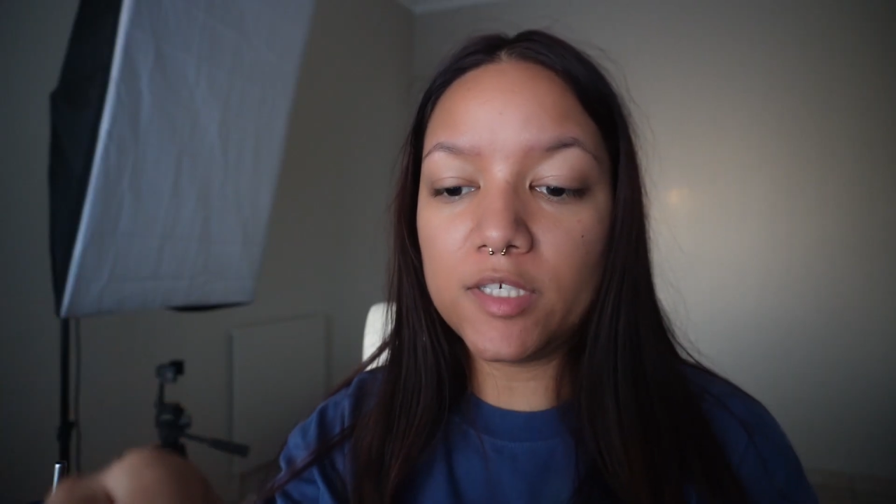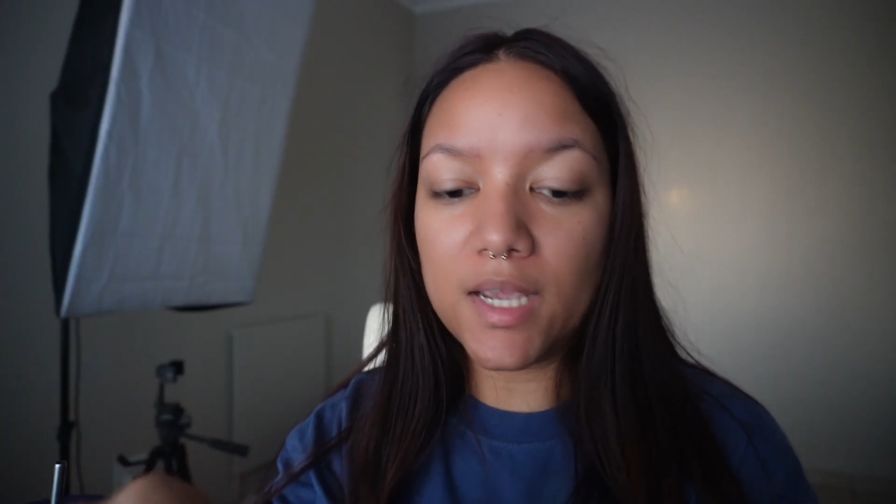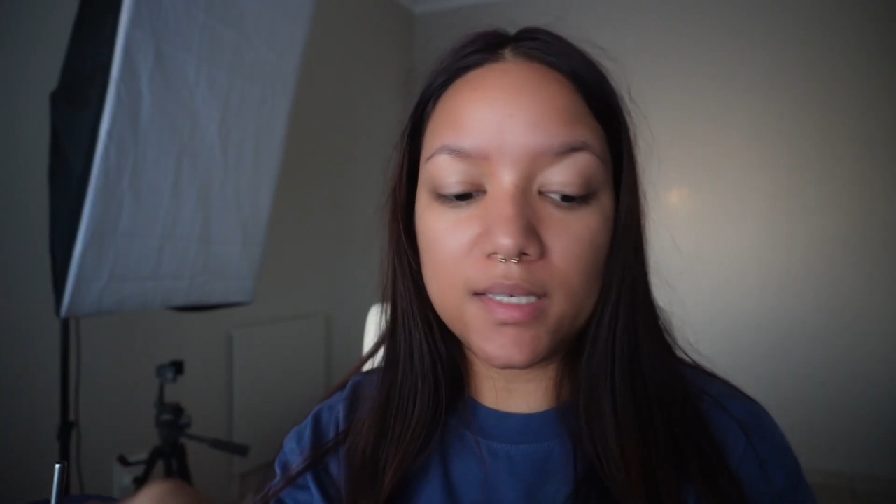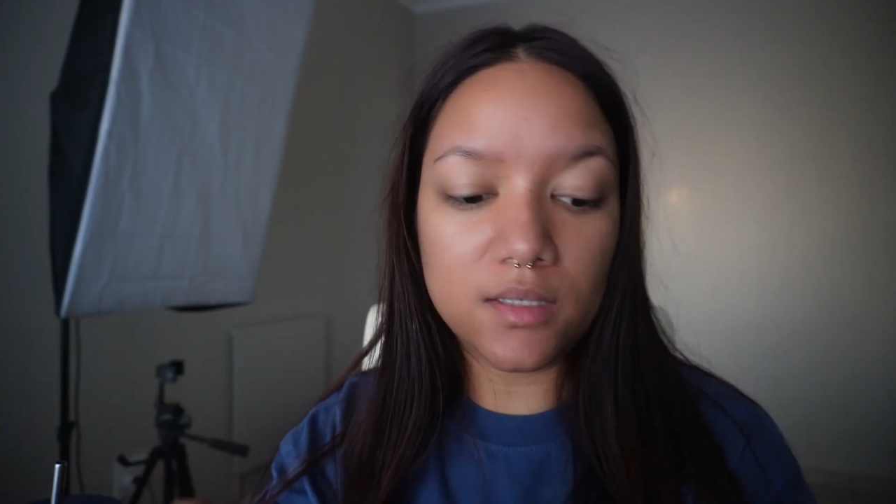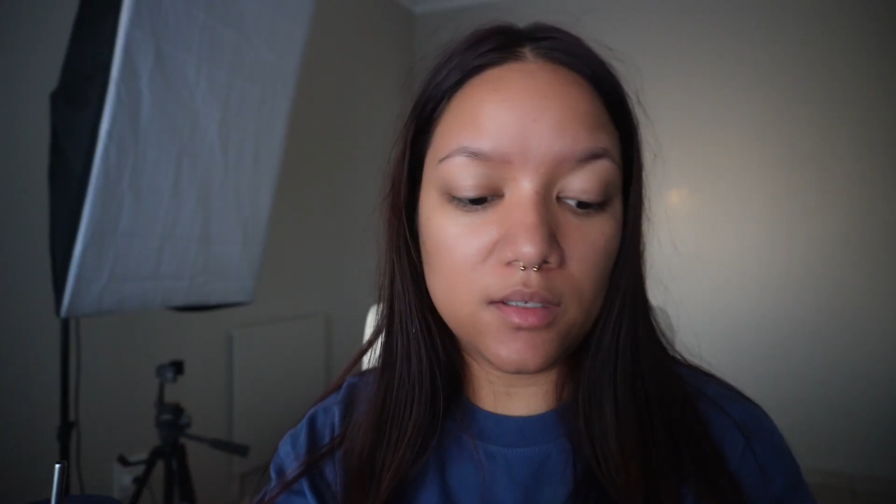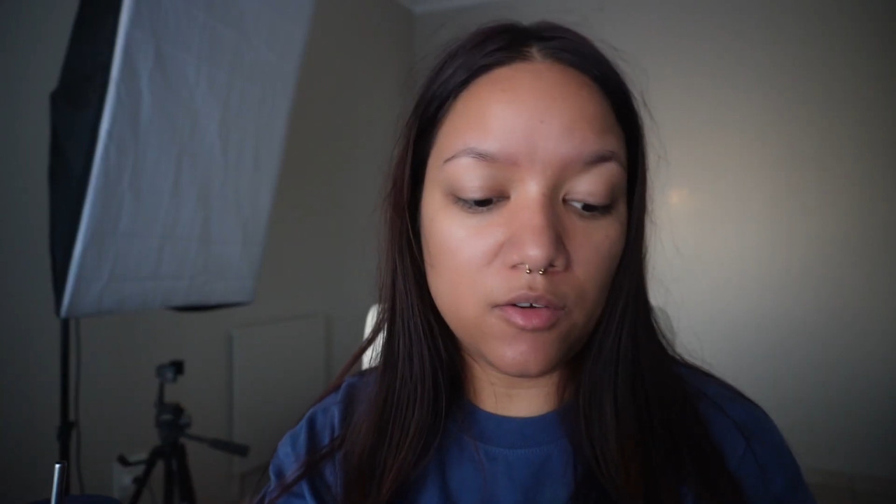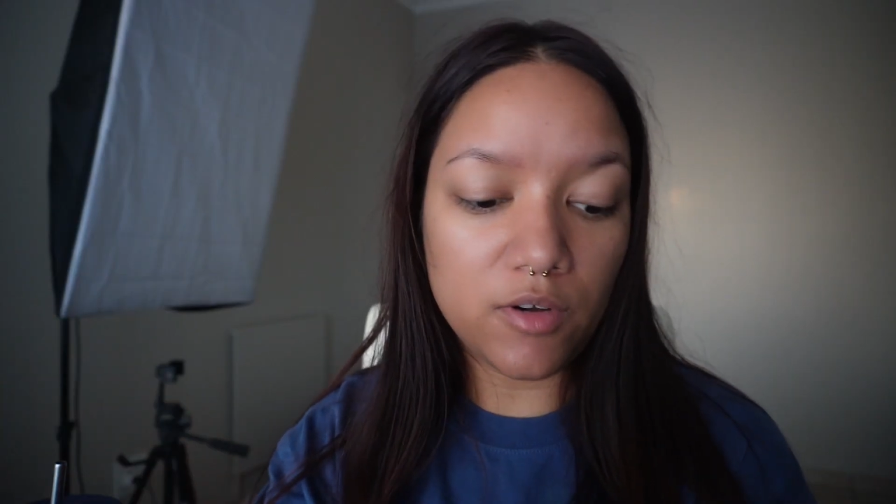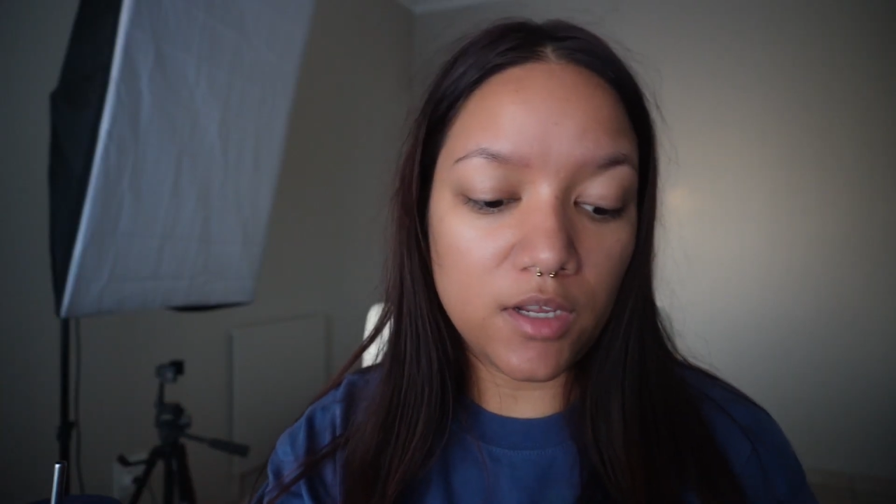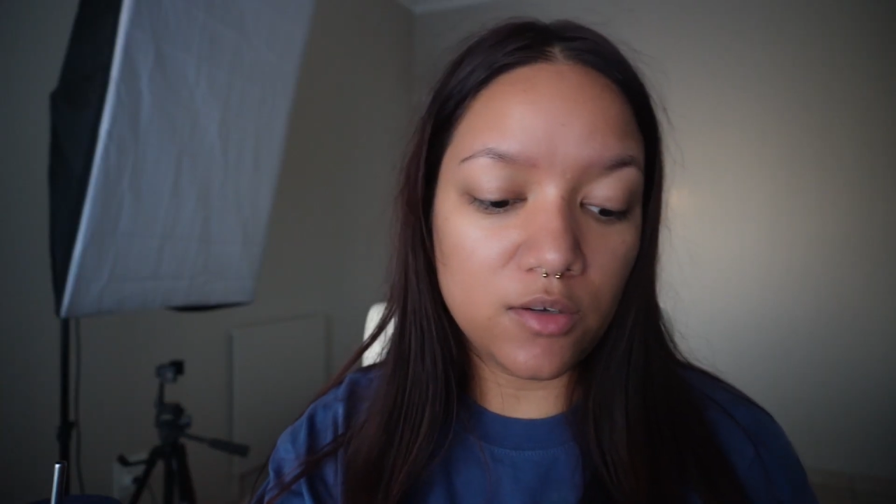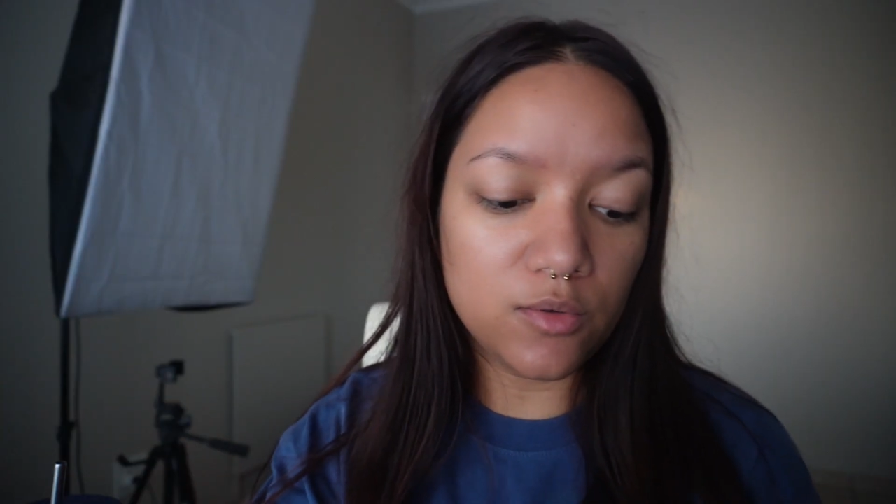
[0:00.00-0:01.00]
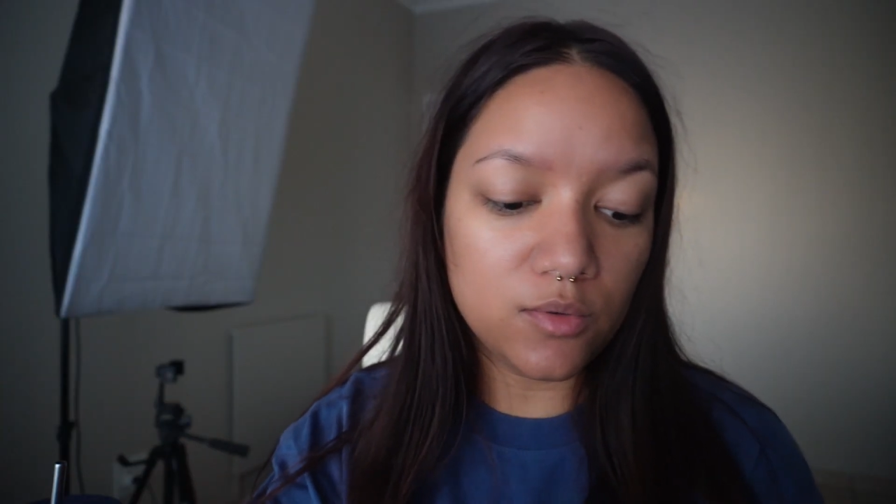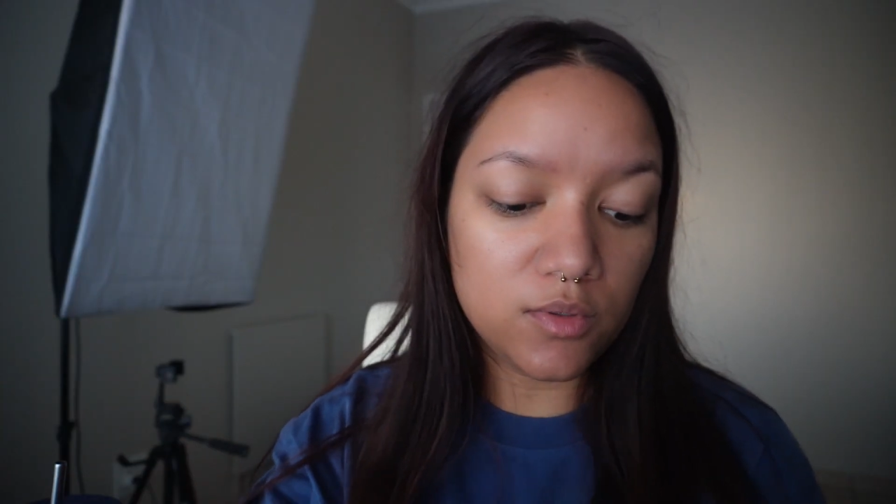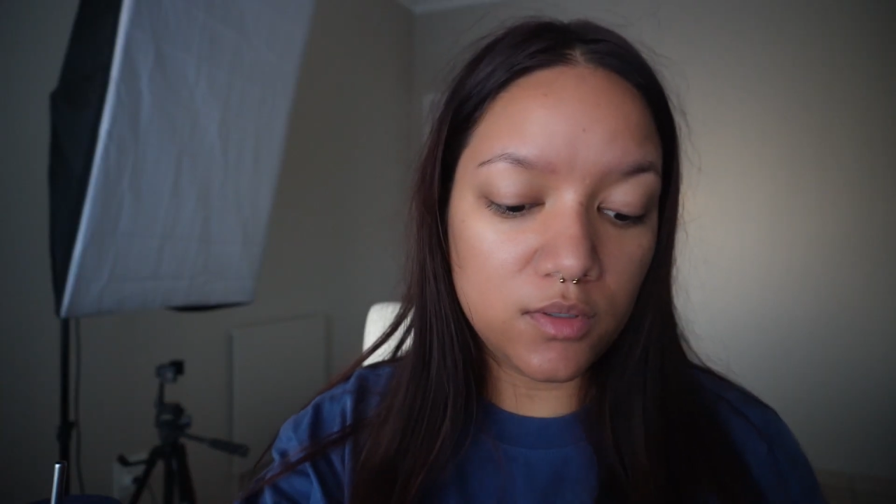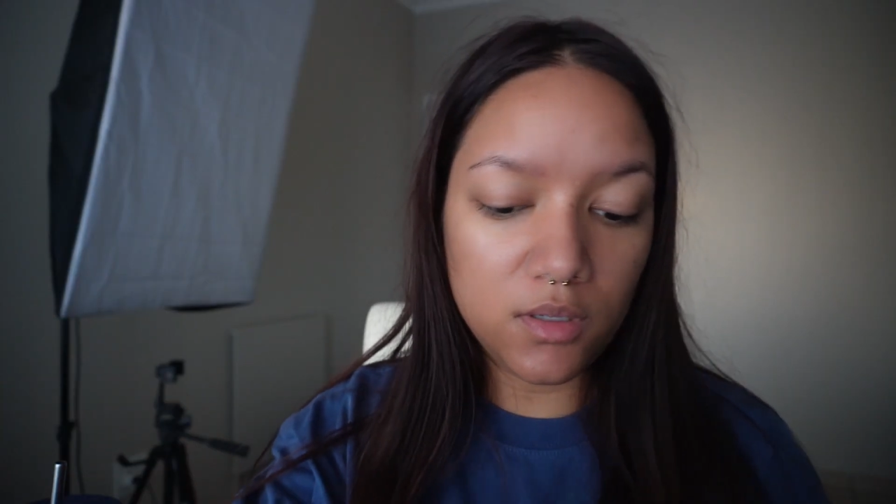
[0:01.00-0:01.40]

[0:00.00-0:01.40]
acetone I used?